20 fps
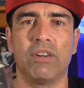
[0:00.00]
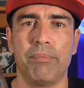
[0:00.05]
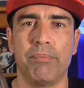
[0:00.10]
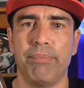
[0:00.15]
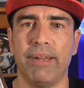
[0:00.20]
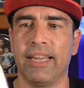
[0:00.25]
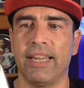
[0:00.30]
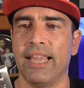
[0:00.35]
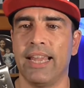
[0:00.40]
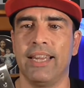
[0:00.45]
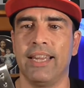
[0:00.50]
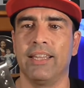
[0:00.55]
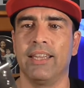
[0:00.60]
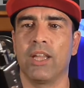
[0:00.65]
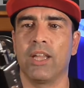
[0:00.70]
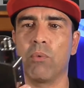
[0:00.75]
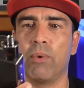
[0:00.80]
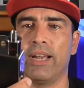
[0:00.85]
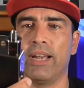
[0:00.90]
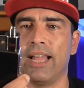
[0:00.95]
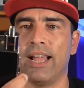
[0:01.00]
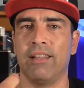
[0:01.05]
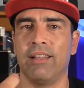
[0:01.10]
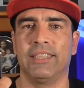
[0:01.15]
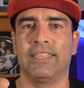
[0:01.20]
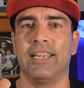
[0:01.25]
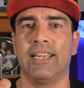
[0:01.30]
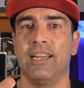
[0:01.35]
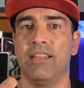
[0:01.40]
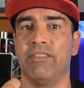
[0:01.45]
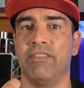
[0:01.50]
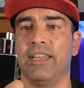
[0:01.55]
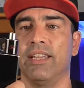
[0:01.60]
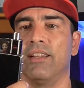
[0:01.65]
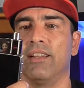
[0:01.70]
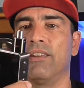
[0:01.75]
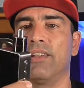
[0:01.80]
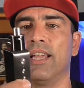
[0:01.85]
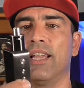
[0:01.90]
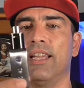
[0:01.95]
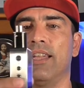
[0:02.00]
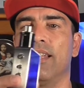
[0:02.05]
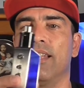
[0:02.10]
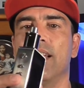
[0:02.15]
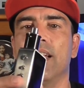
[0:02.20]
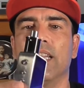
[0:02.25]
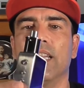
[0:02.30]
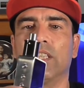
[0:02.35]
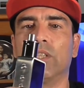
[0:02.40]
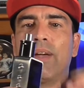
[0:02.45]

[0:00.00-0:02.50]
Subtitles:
dripping any liquid outside of it, okay?